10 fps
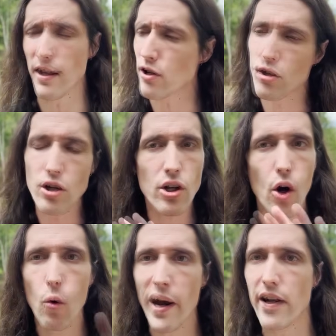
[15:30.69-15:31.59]
There's
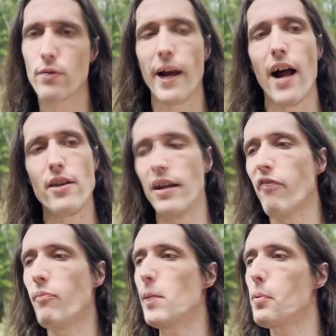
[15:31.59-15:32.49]
no way around it.
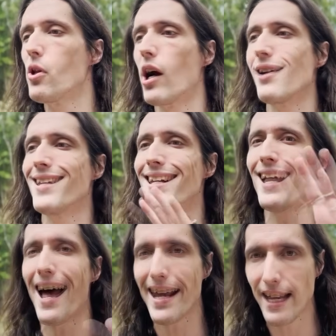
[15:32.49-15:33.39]
If people are
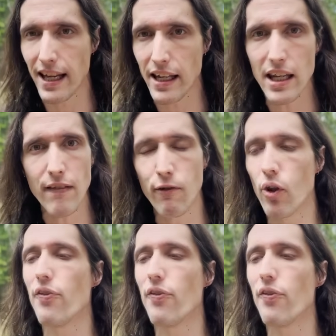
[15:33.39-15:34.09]
denying evil,